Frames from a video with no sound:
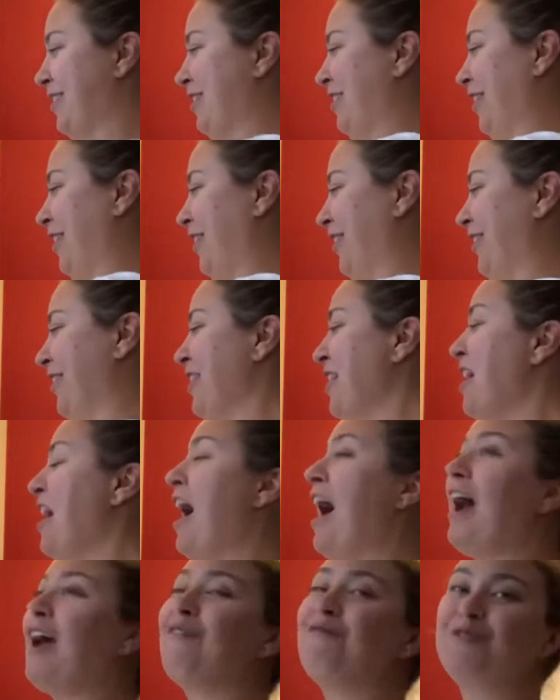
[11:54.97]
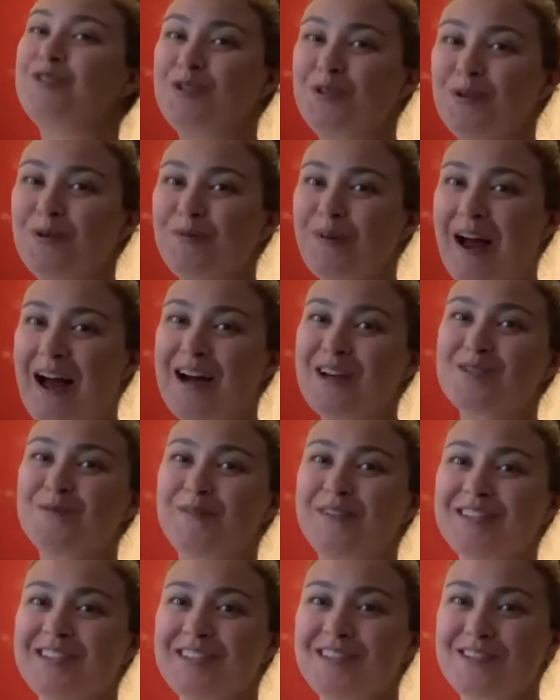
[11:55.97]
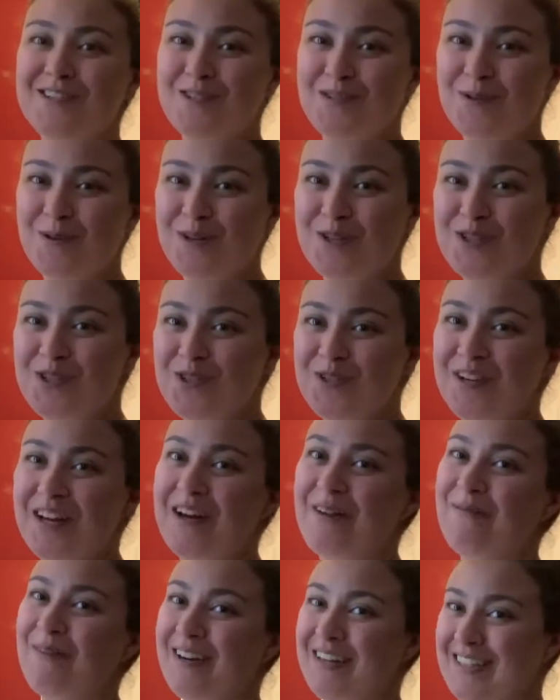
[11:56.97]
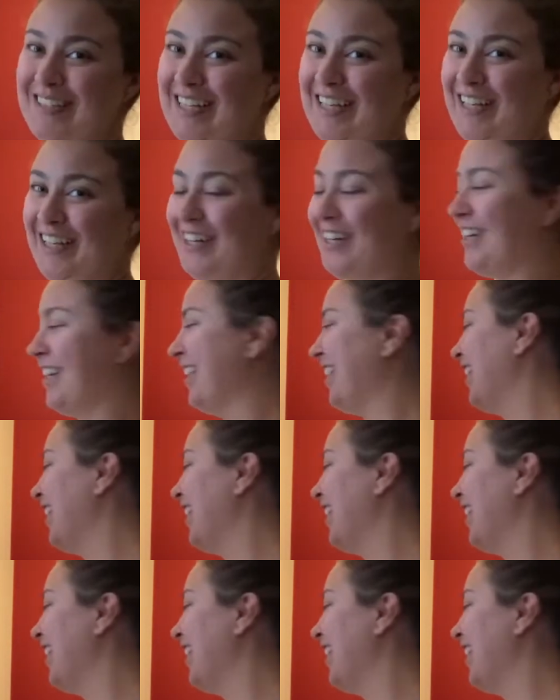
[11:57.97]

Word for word: so I have two racks, one's at the storage unit and one is here.